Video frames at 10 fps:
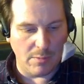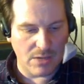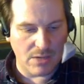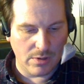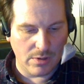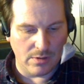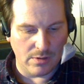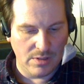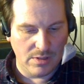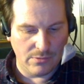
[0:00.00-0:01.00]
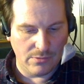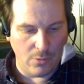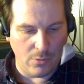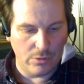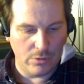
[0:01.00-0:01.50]
and the default
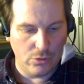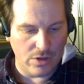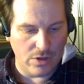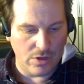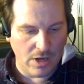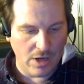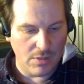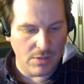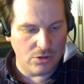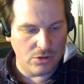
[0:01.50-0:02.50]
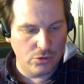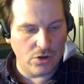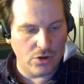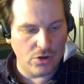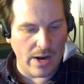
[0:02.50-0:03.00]
username is
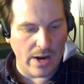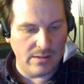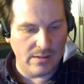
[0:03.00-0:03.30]
USERID.